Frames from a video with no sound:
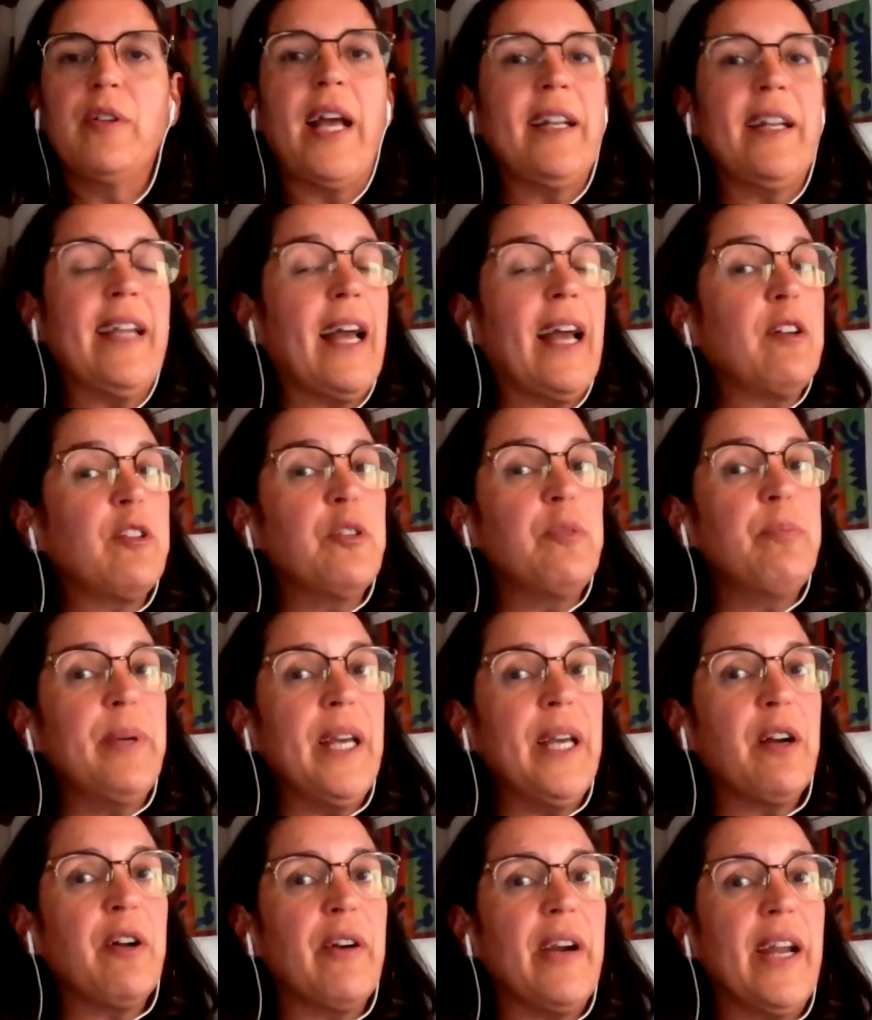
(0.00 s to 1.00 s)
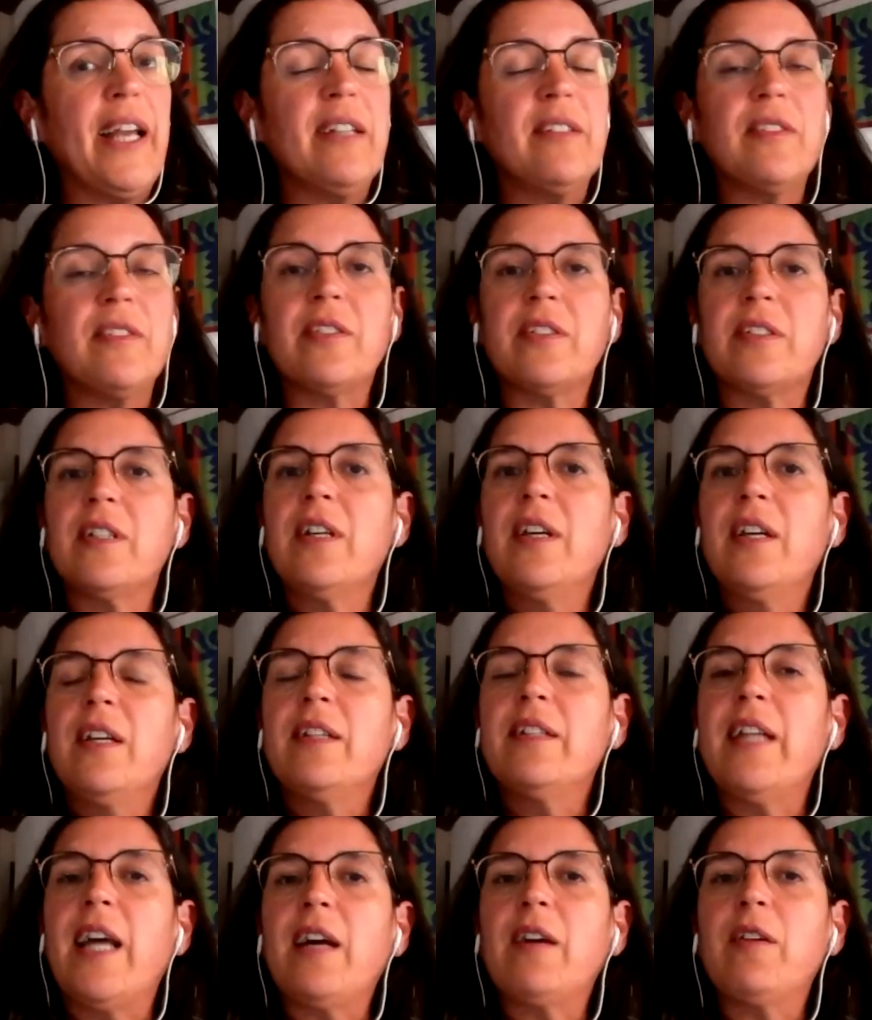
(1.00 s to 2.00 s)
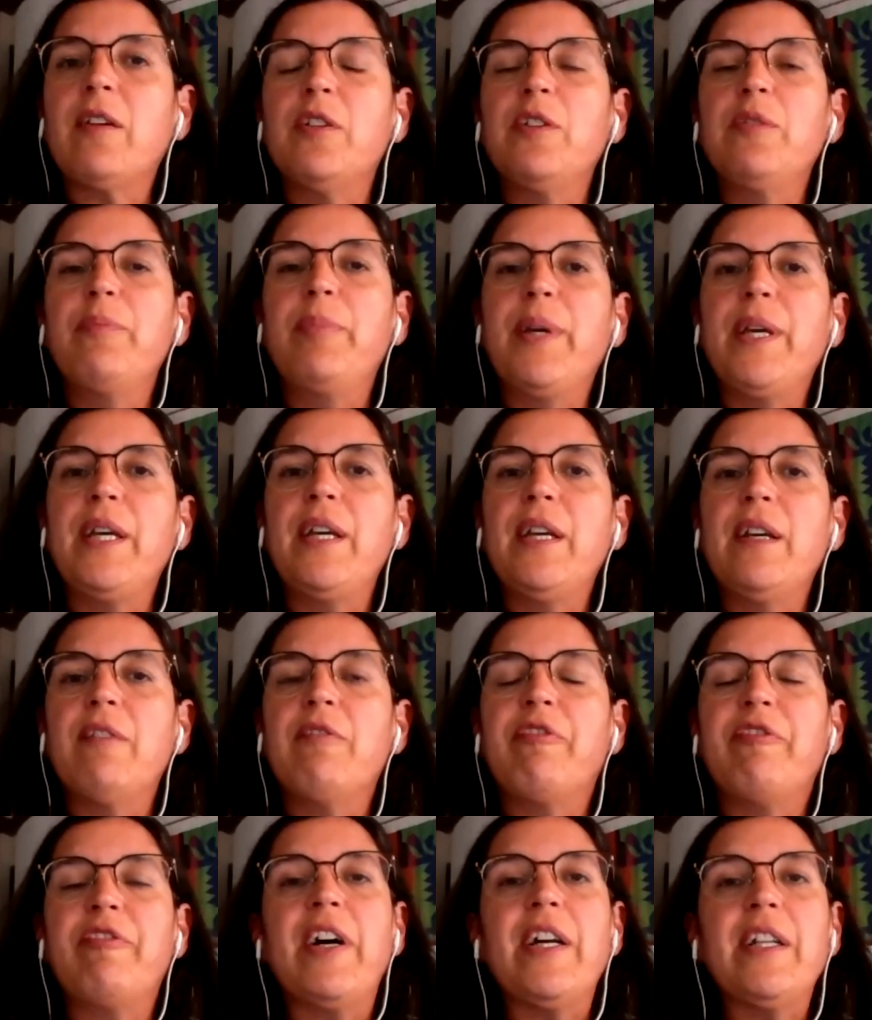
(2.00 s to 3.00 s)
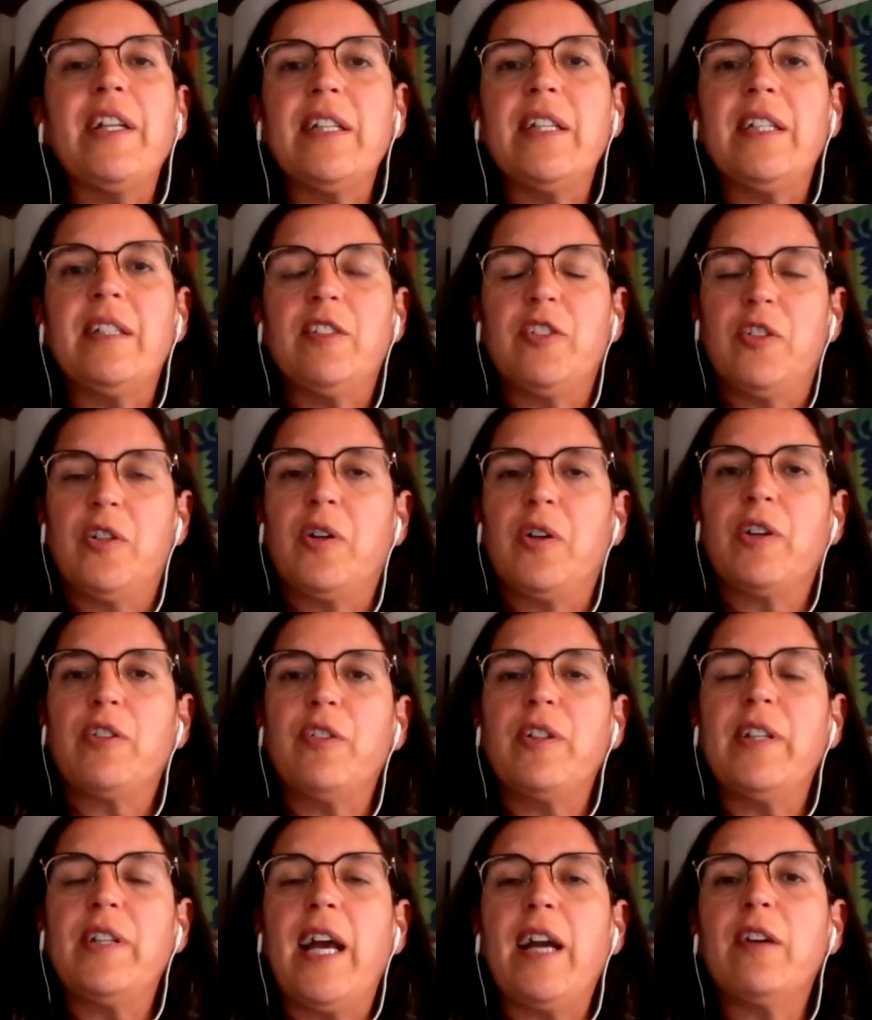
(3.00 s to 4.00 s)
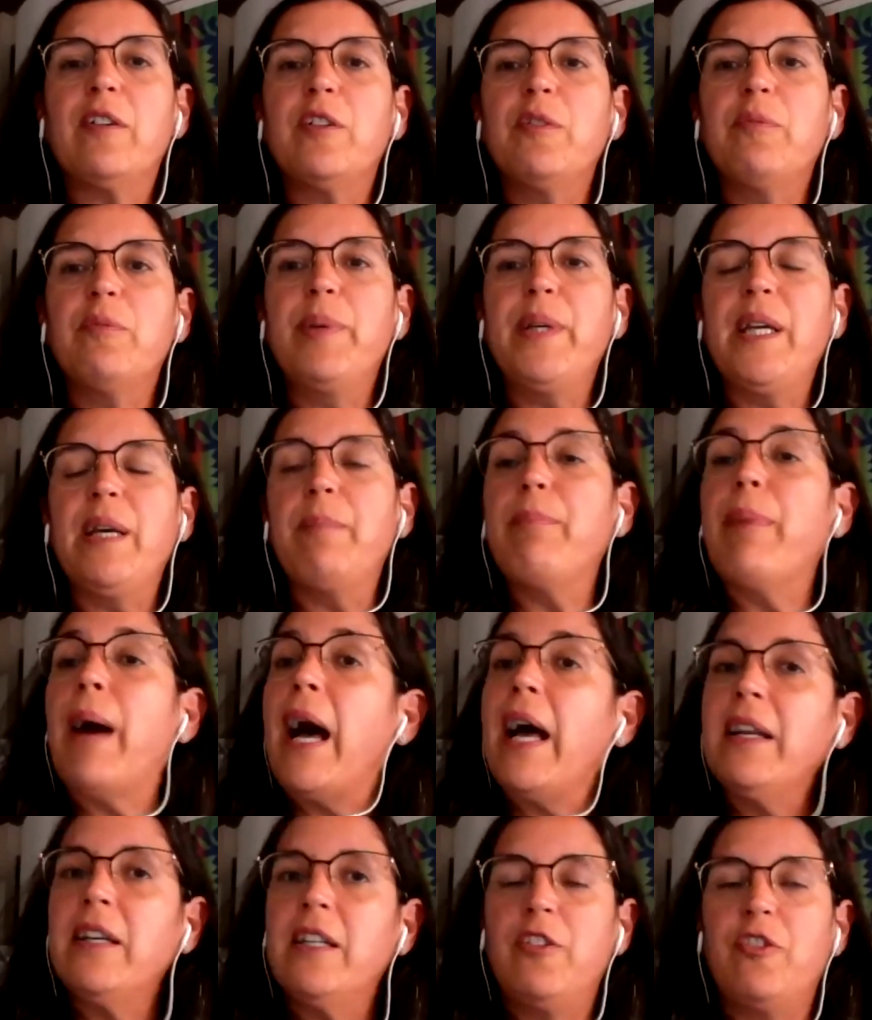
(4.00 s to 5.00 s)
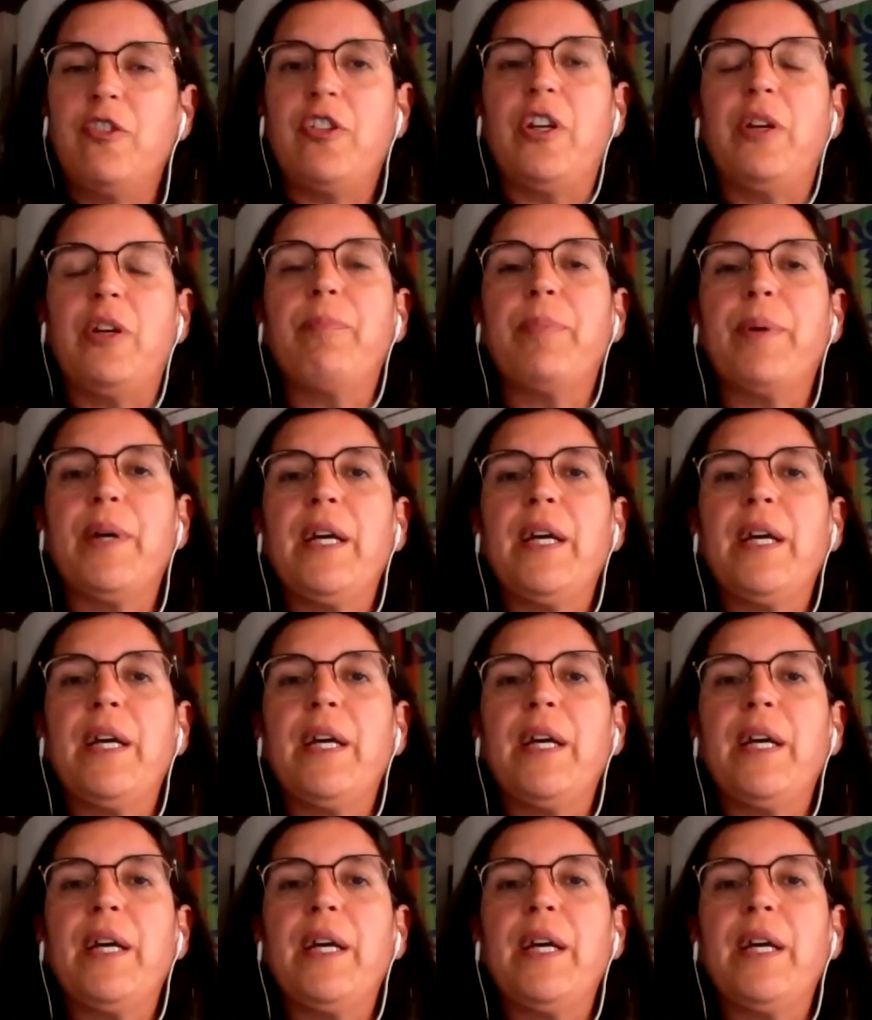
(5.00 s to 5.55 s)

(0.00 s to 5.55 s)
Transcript: And that could be a grant, that could be a funding source, or that could be a partnership.